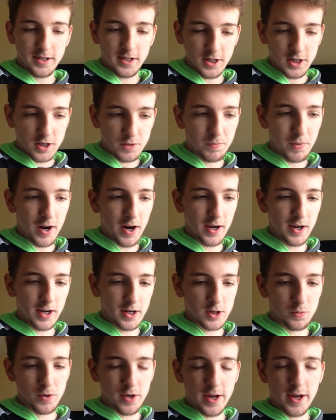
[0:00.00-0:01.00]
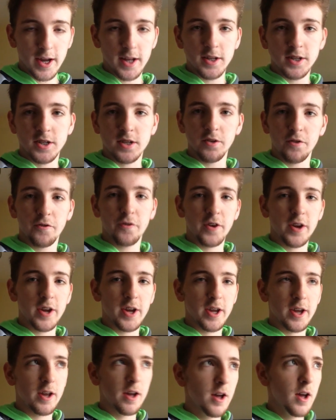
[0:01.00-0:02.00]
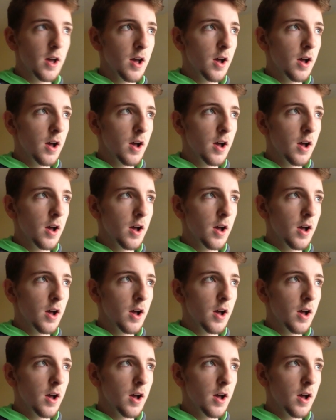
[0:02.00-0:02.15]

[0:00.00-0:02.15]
despite last weekend's defeat,